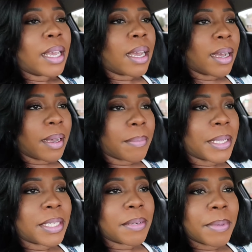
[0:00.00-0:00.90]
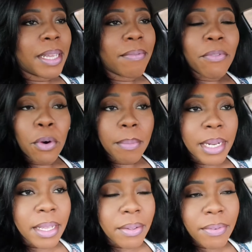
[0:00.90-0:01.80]
um, it should be
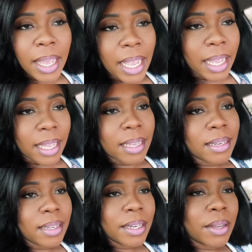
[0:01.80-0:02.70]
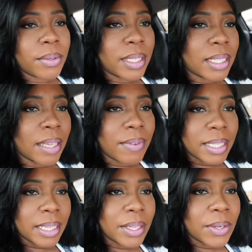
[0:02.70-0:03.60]
informative and, you know, just give
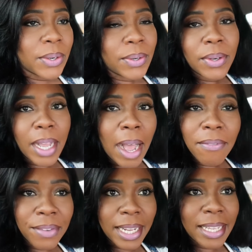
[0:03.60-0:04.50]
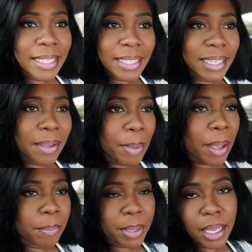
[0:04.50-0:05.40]
us a little confidence
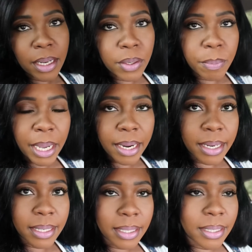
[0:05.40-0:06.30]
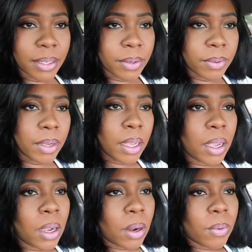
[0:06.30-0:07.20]
about being new parents. So
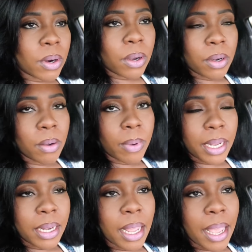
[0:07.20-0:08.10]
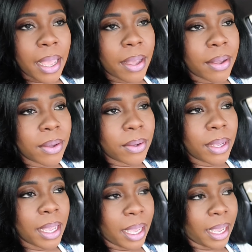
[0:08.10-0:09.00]
we're on our way now
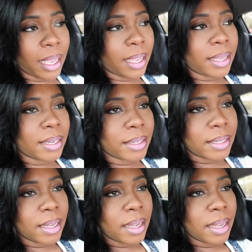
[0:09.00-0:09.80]
and